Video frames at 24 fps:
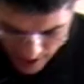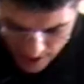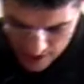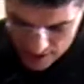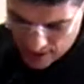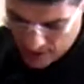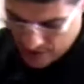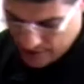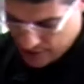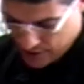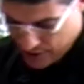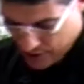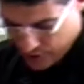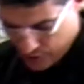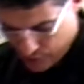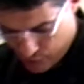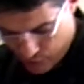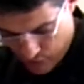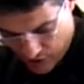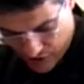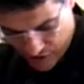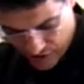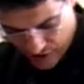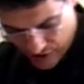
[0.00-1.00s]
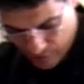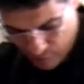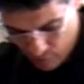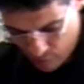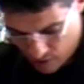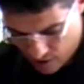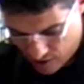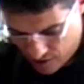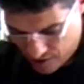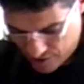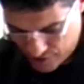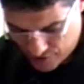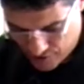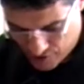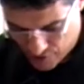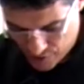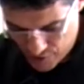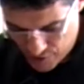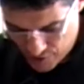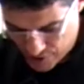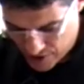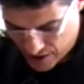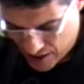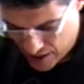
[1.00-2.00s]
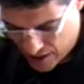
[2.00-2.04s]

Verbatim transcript: Uh, dressing wise, you